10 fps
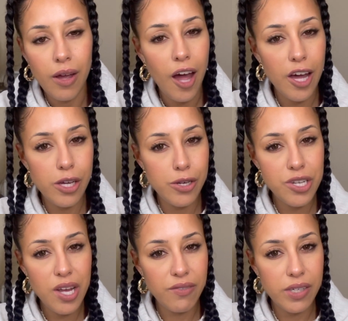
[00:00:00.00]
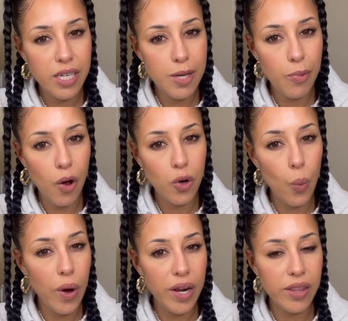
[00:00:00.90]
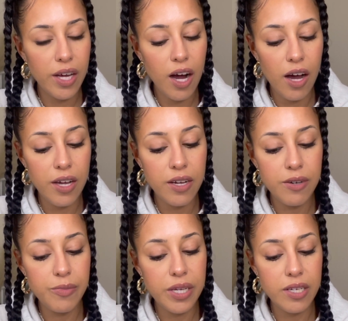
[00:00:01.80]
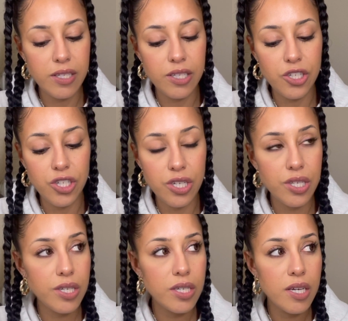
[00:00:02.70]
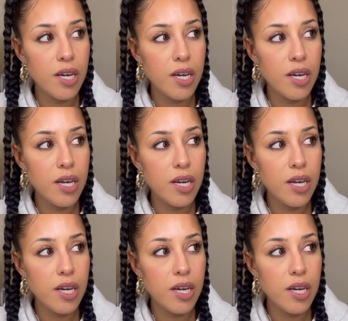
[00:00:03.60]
and you just have to keep on wetting the cotton, because it's just,